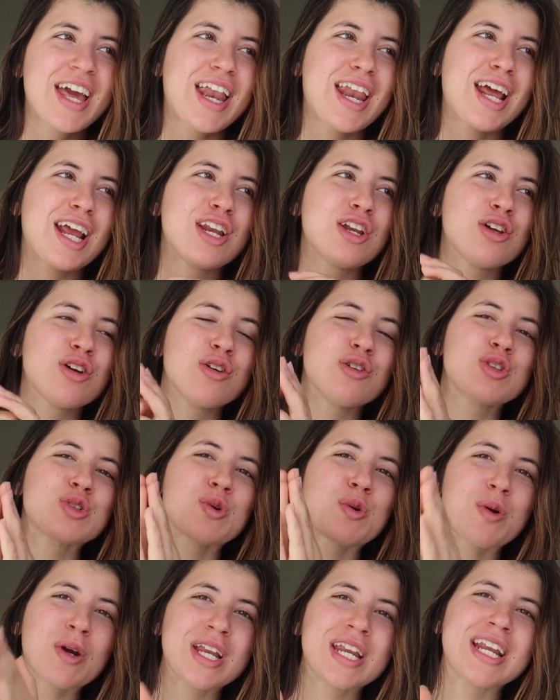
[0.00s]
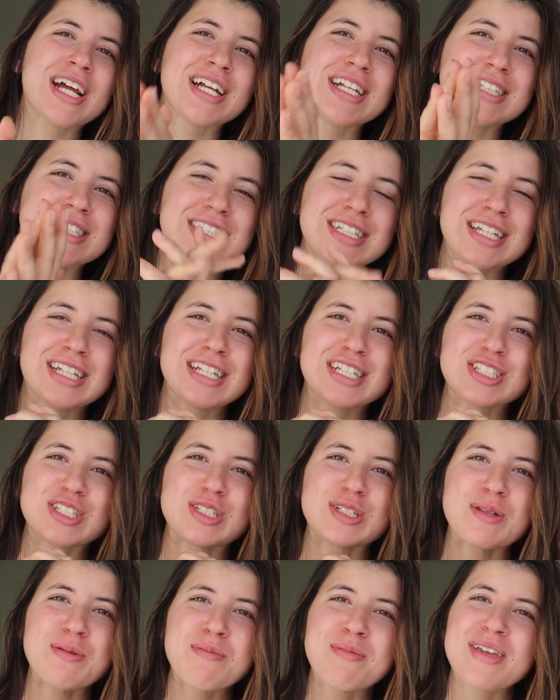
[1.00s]
I know 2019 is
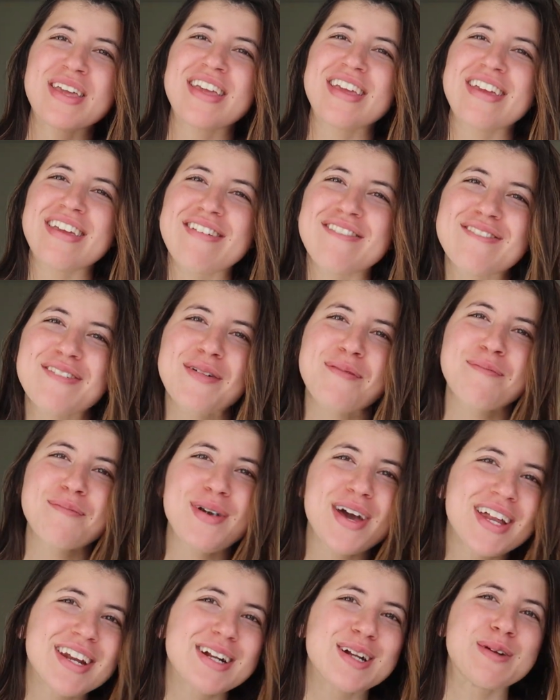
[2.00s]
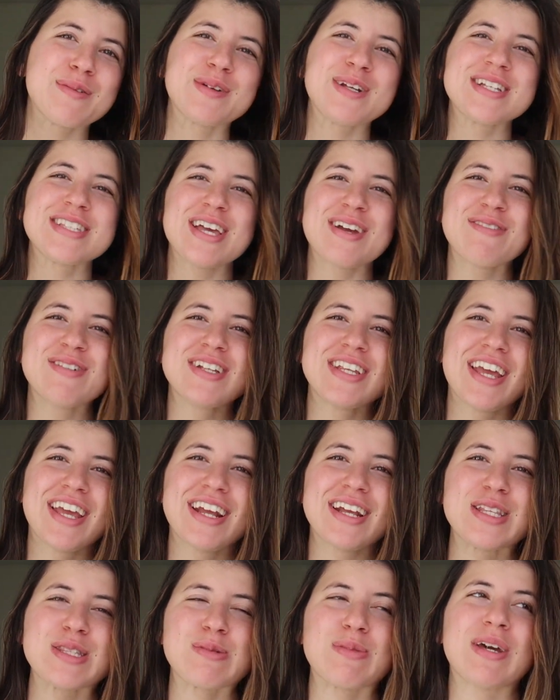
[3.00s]
going to be even better because every day
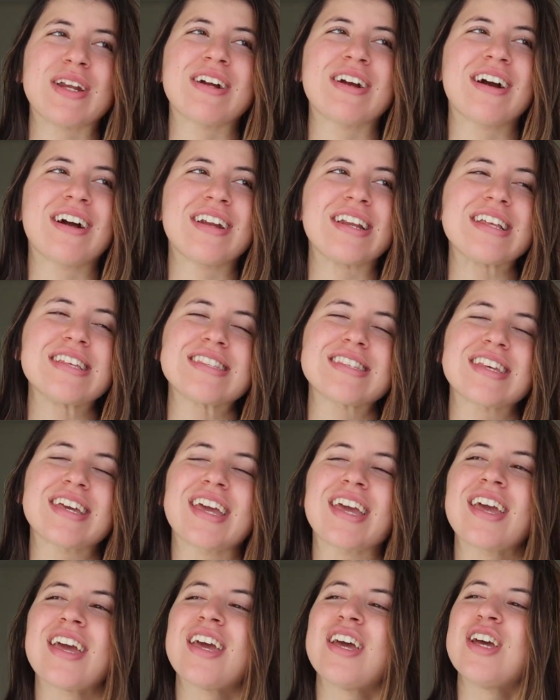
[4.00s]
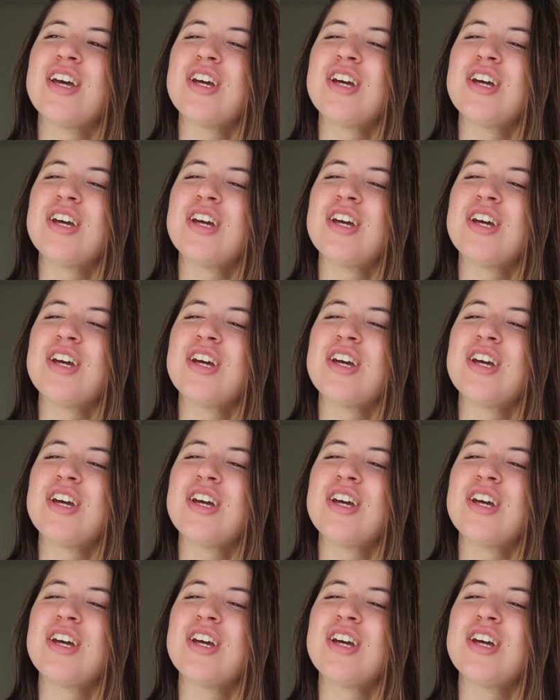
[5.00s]
gets better, honestly.